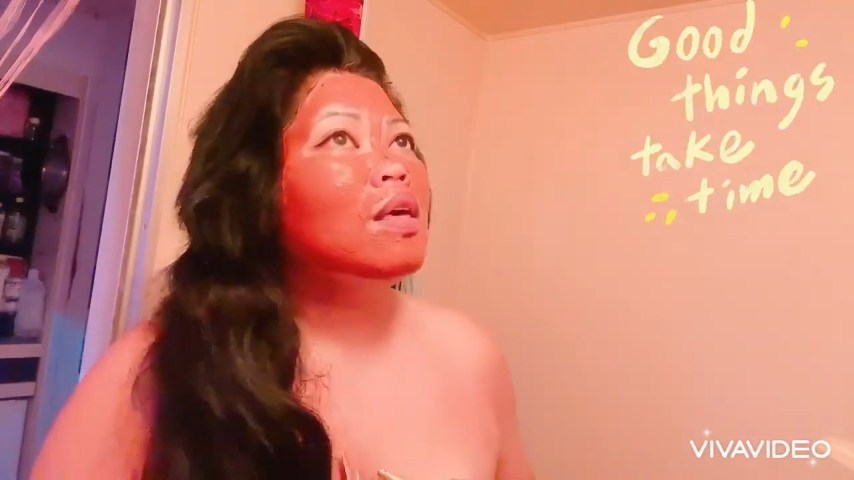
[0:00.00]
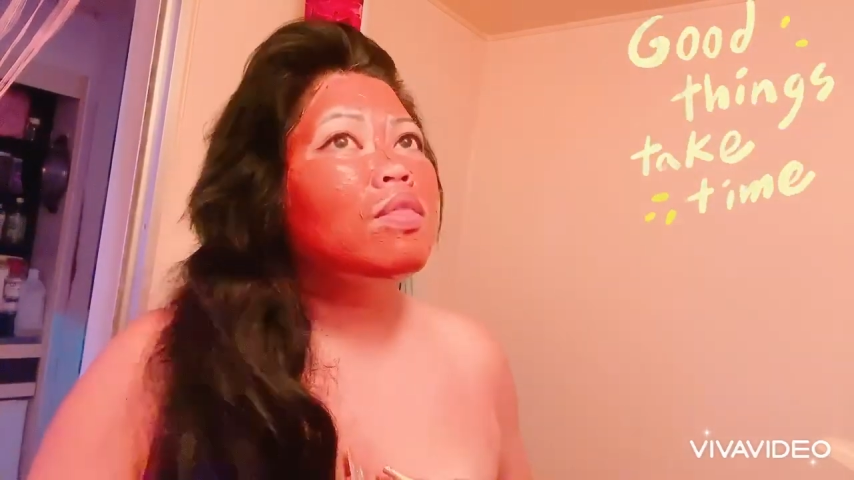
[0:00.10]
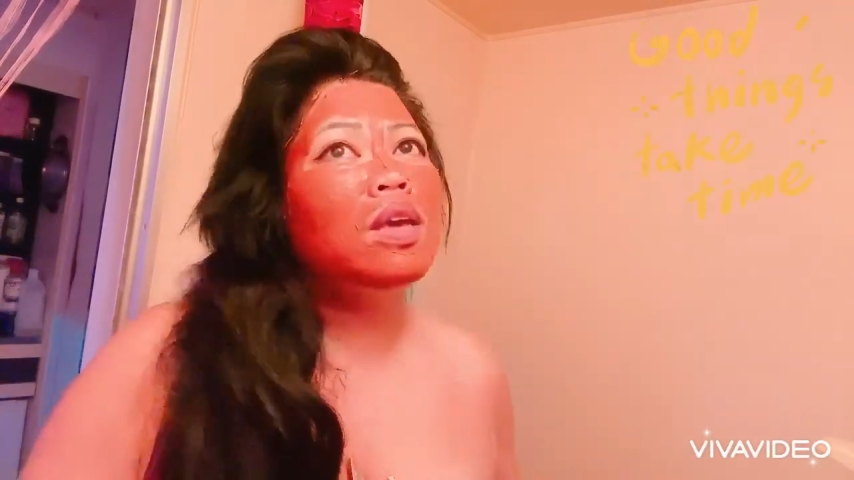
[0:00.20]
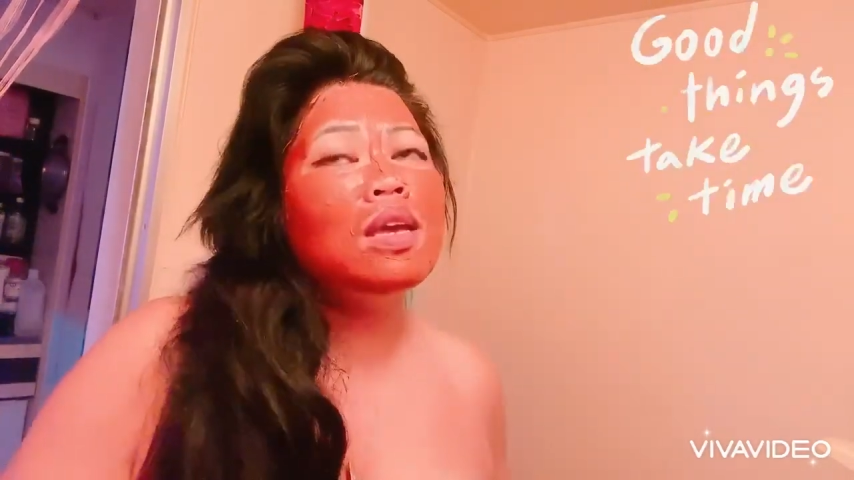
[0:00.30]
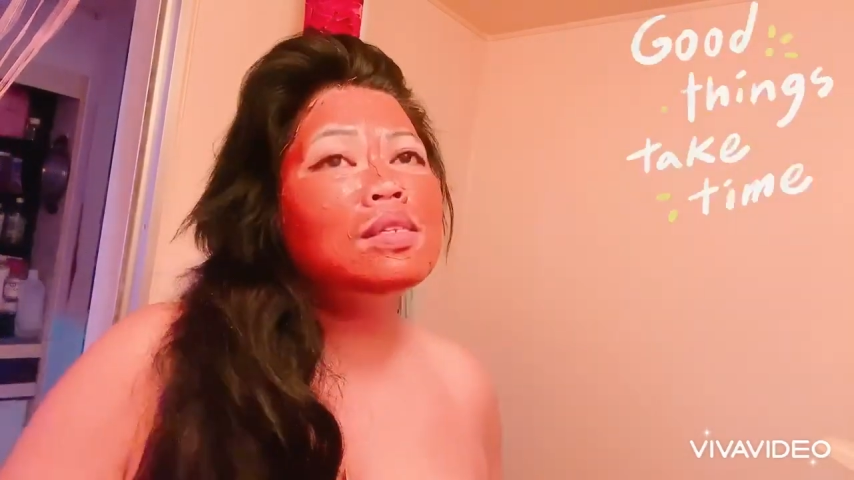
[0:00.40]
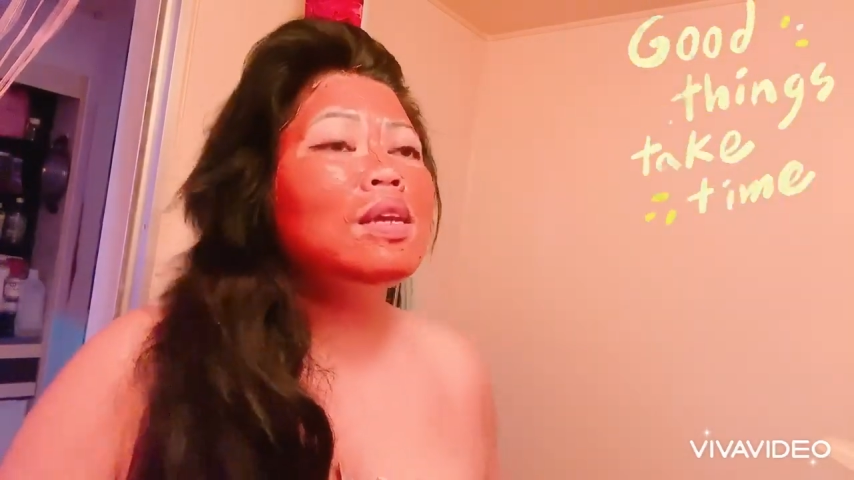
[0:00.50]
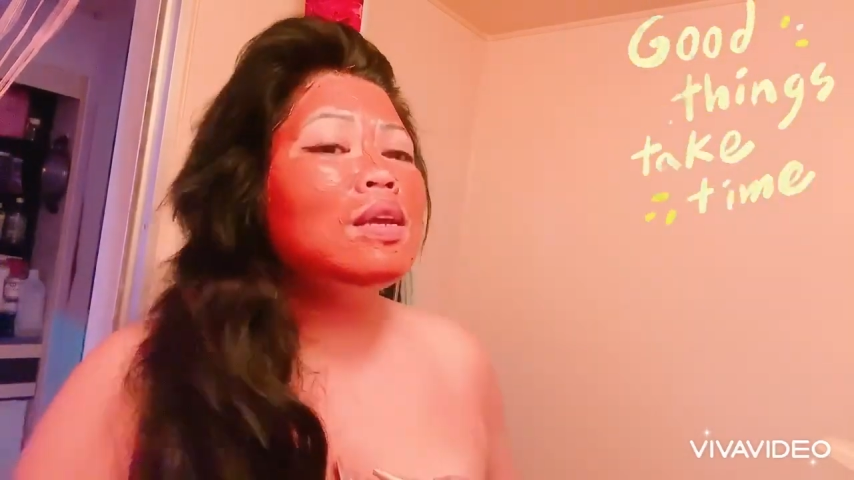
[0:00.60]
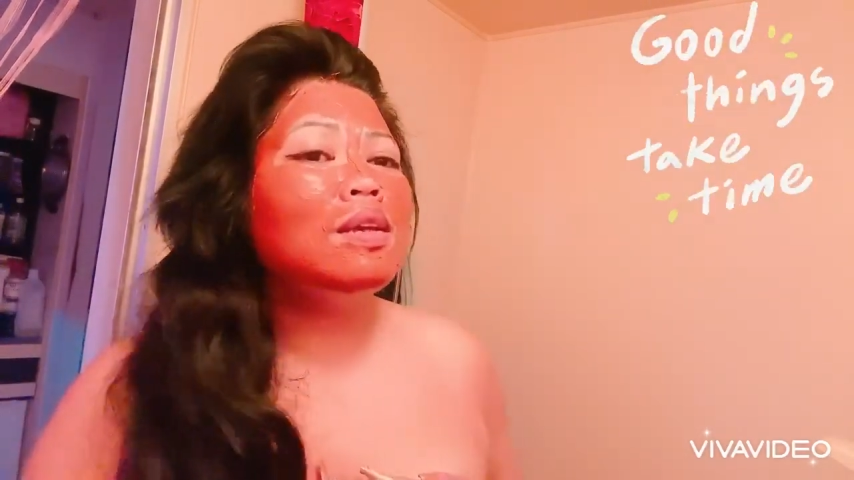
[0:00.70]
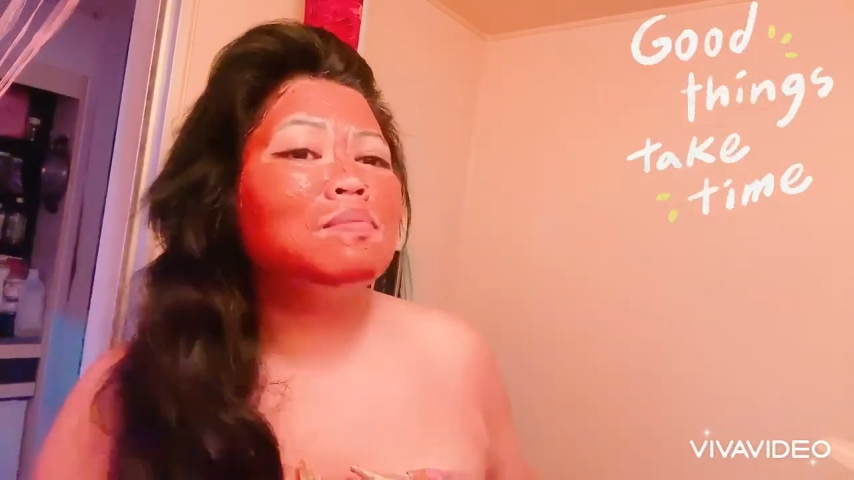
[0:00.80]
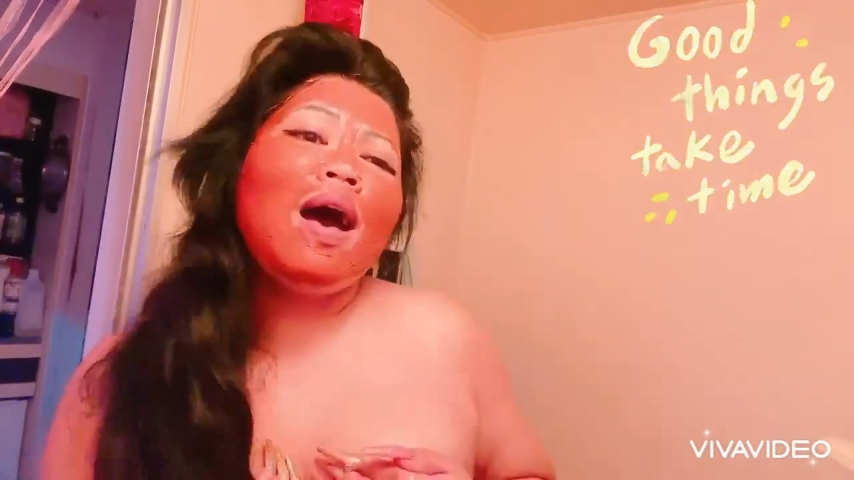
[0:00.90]
This
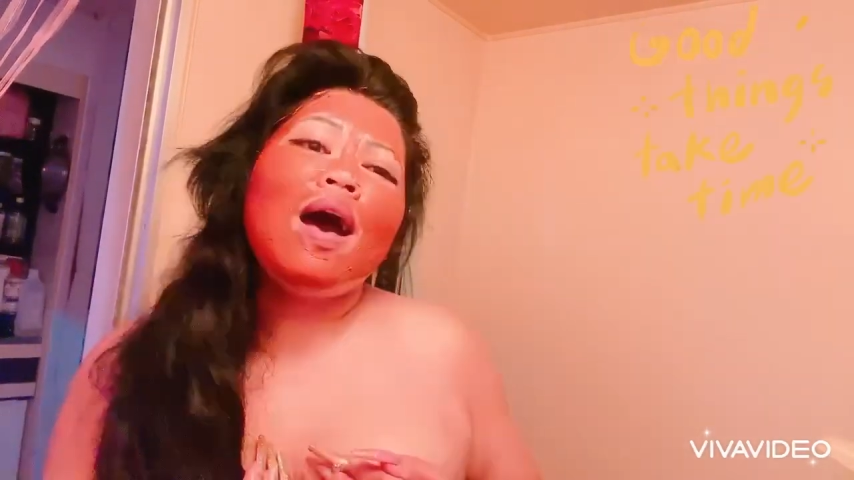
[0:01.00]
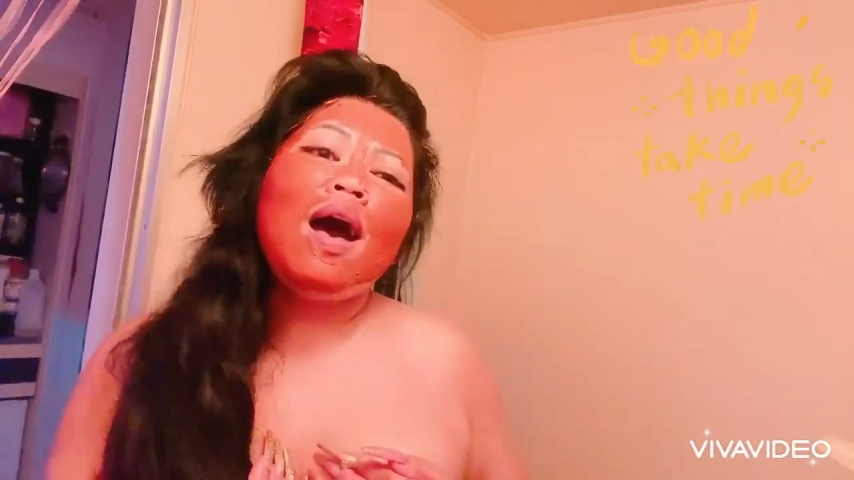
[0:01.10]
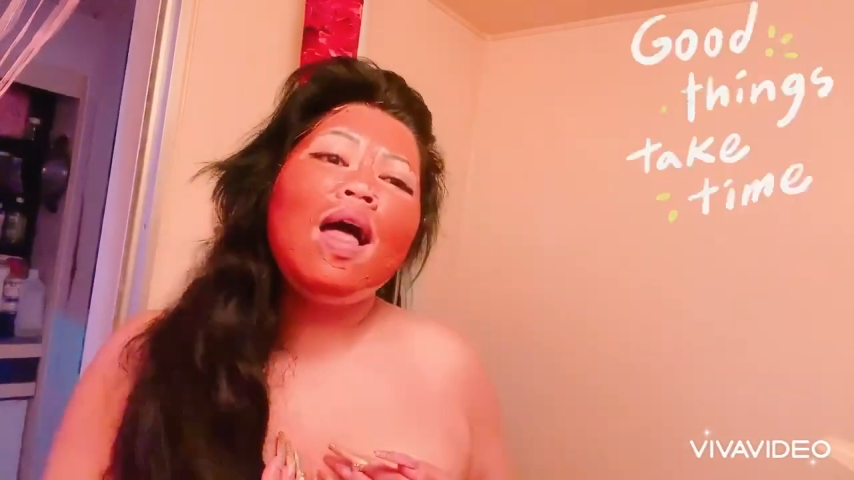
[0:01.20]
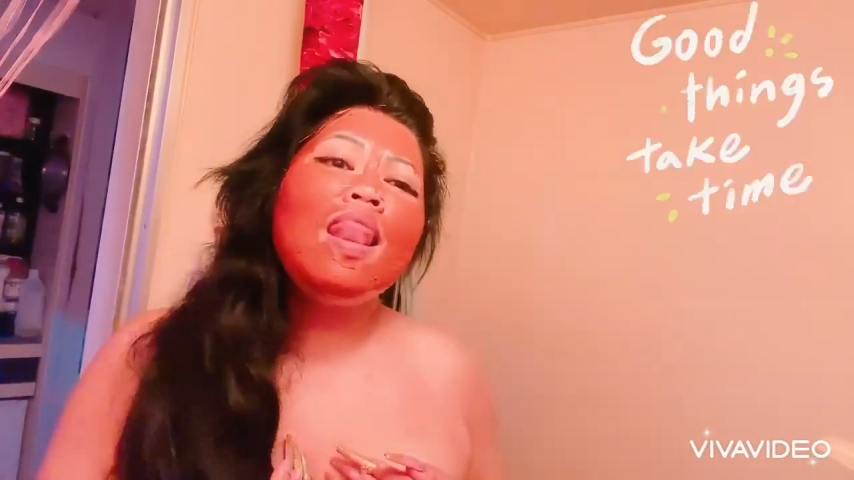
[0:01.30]
is my